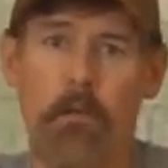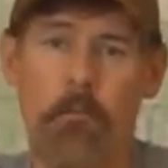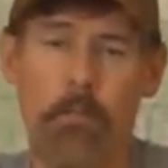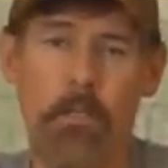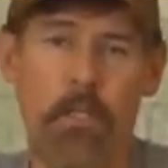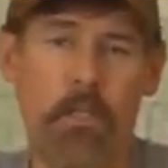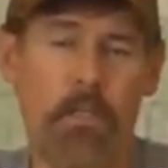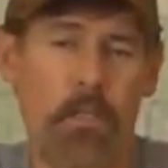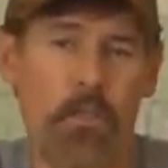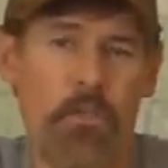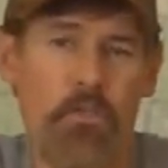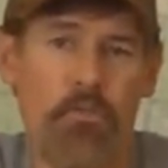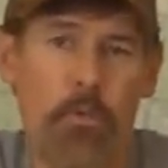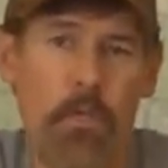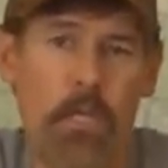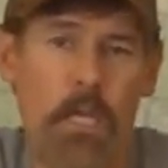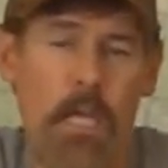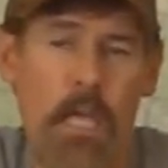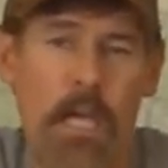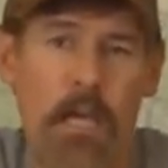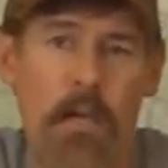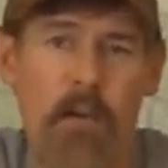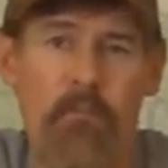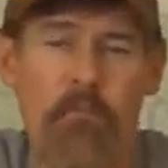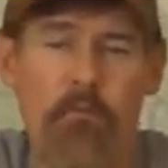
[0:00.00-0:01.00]
because we
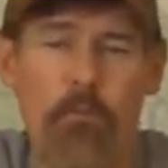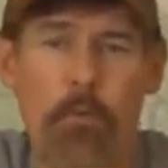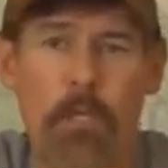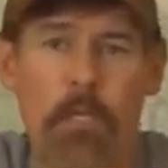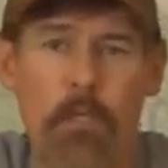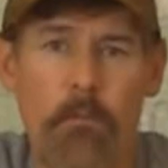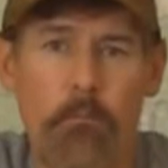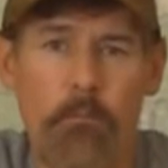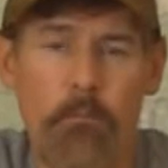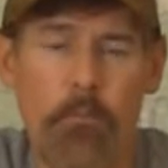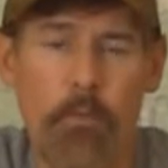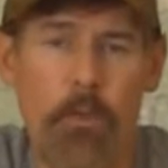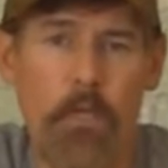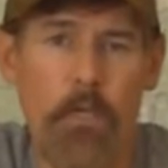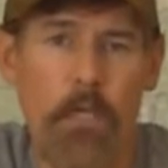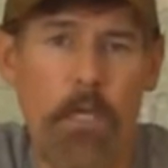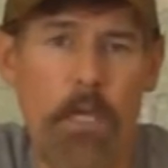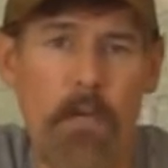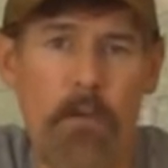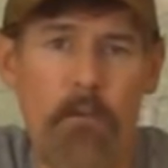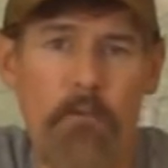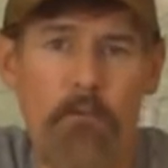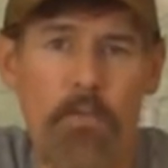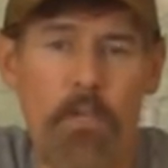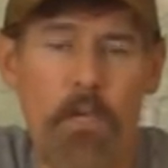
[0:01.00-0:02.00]
have
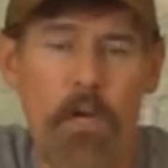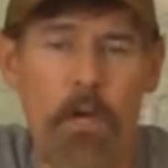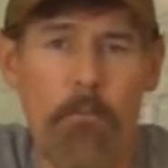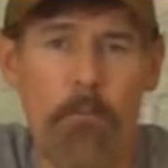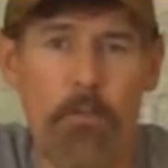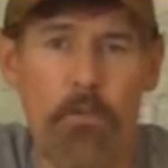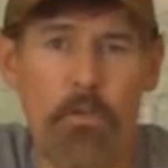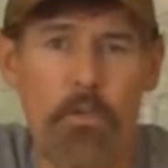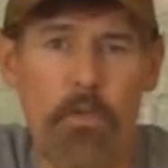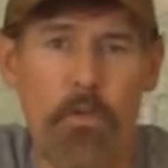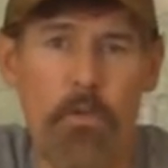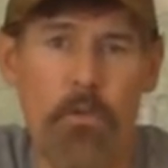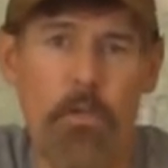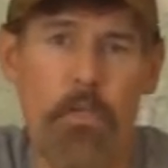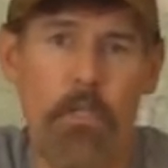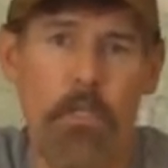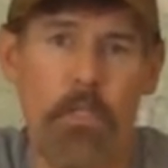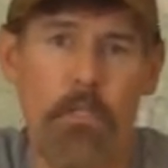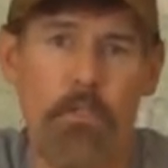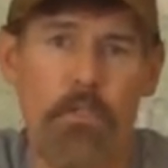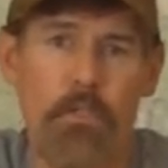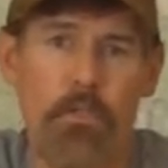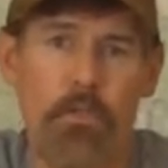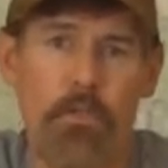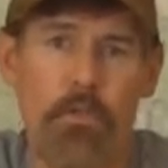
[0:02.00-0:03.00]
the
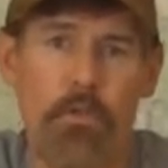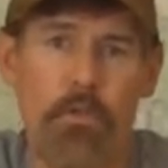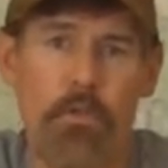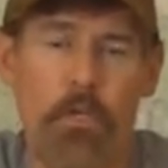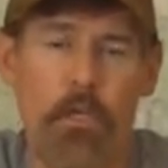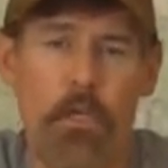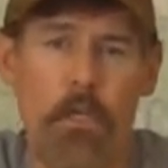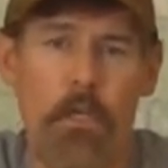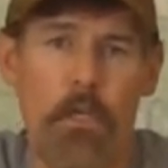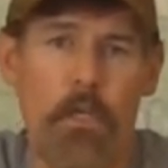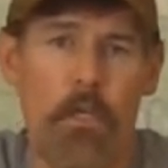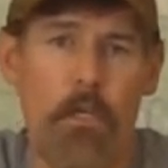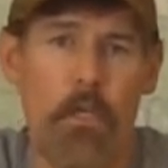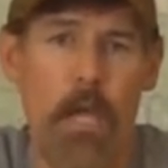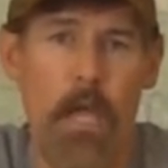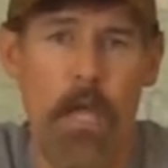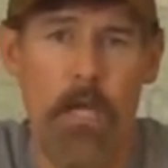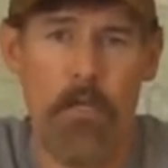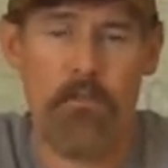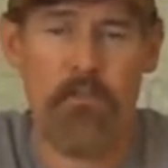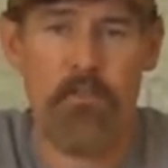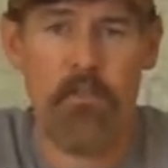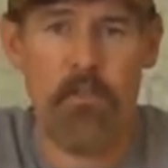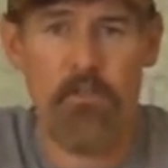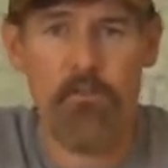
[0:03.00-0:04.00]
opportunity to
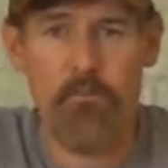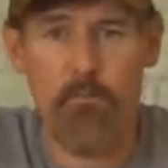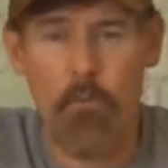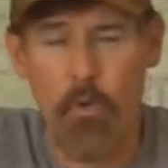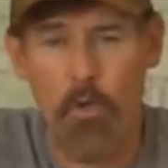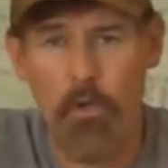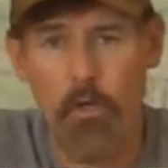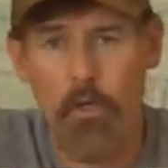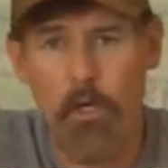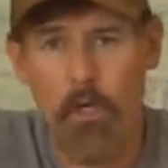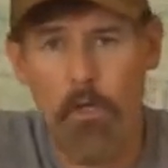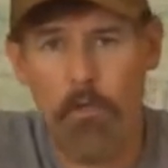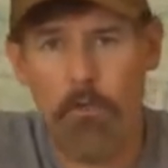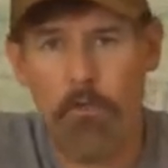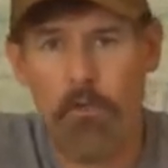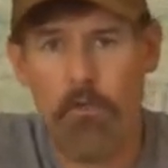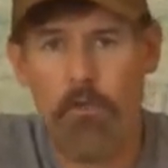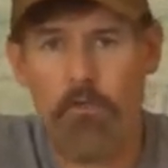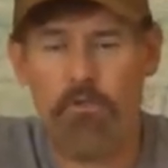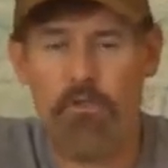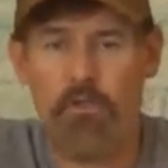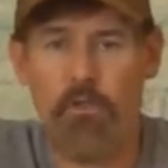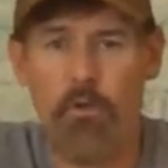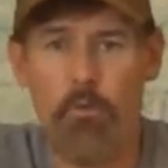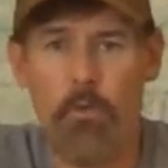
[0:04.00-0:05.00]
access more
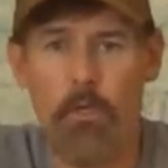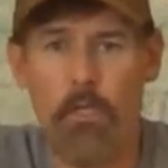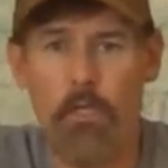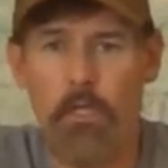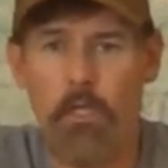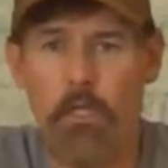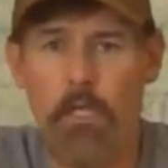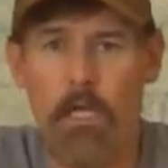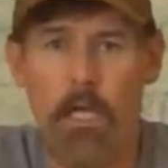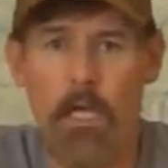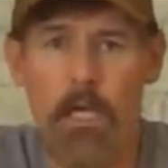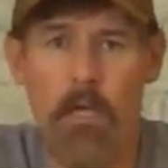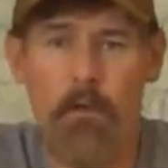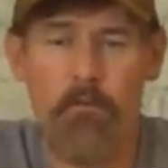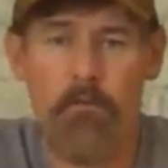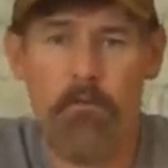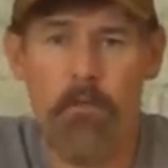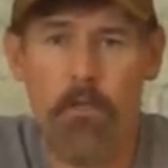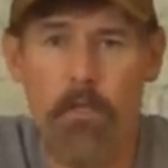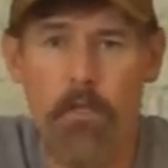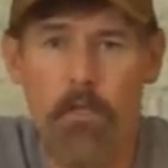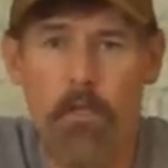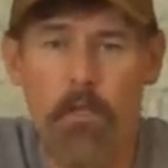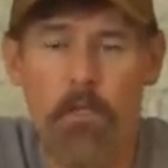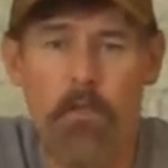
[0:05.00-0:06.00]
hunters, so we can
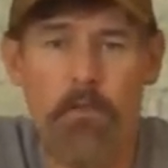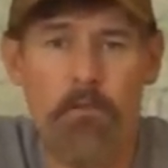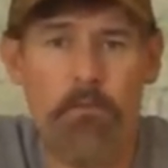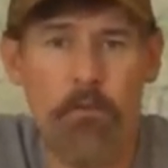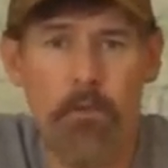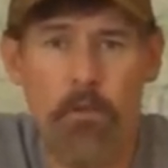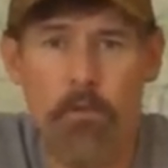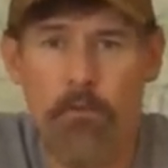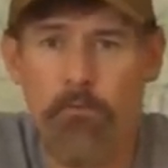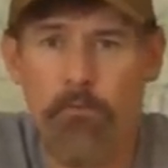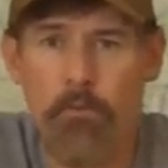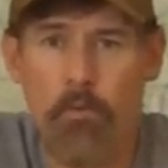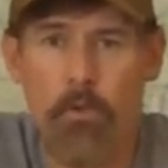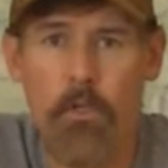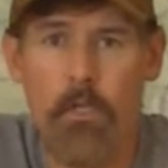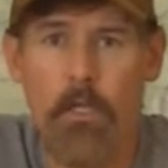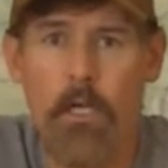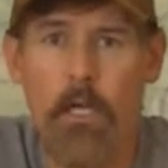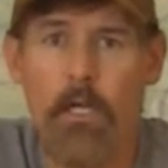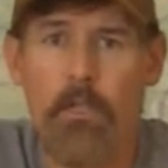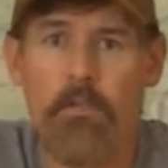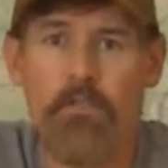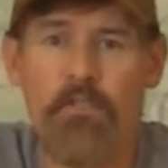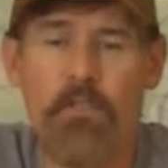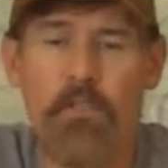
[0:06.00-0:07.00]
have 3 or 4
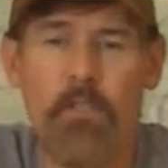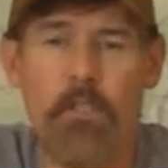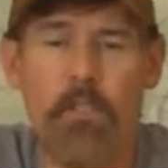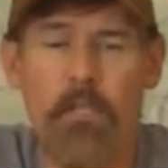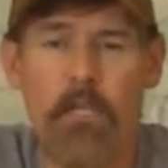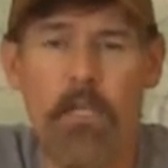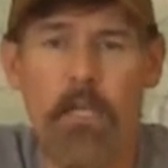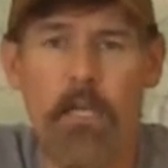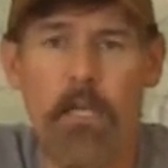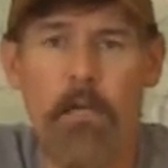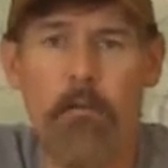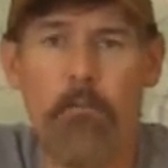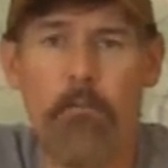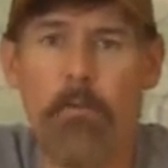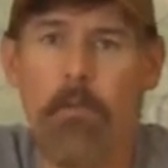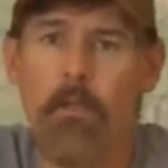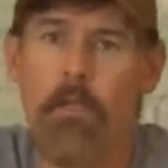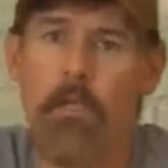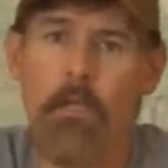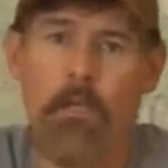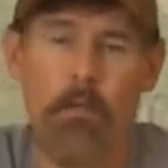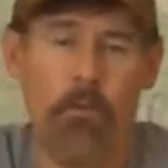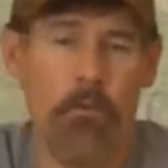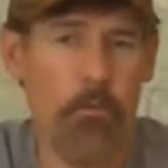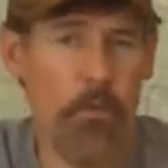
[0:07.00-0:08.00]
guys in camp,
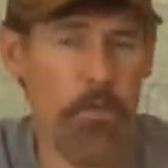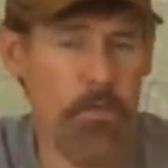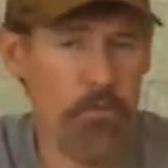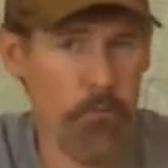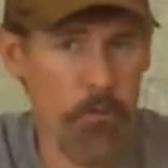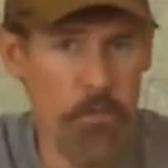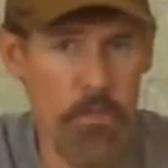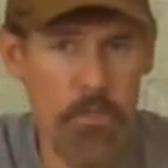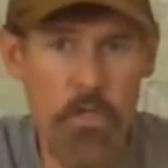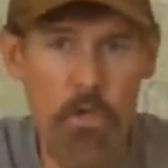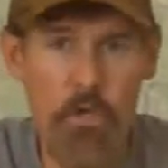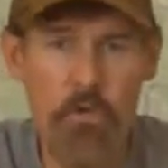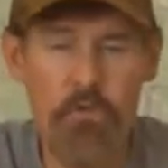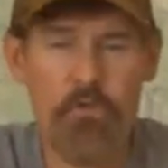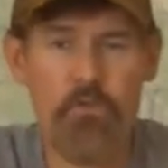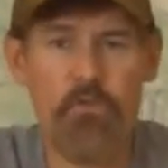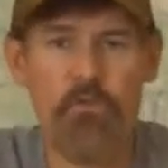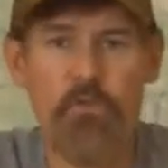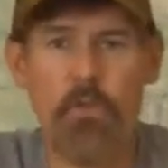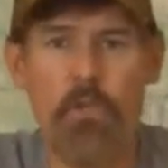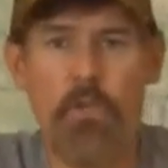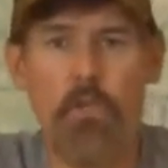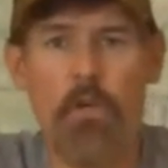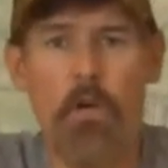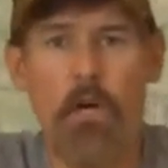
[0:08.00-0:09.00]
which reduces
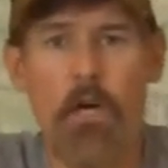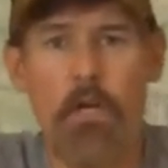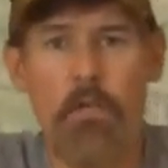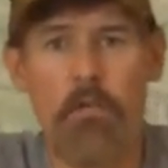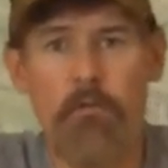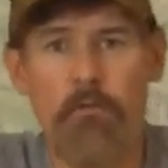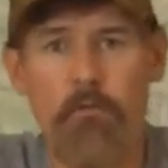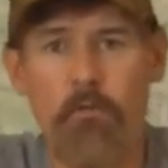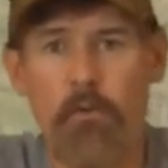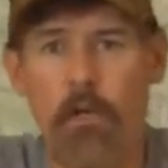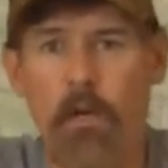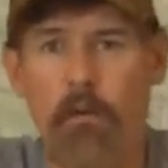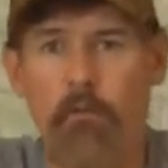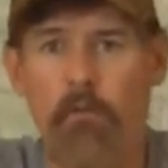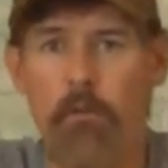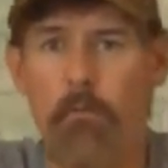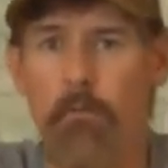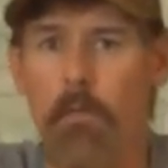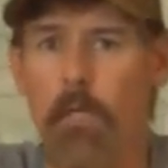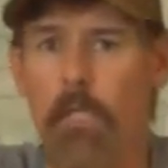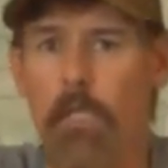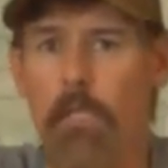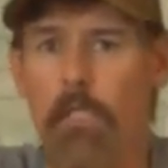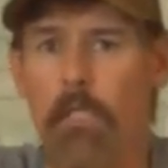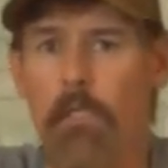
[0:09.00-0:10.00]
the cost for
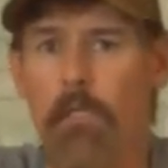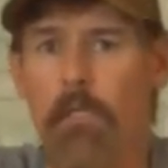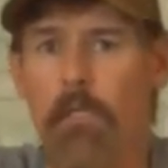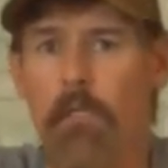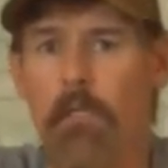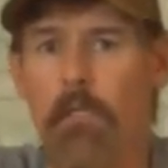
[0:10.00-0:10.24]
everybody.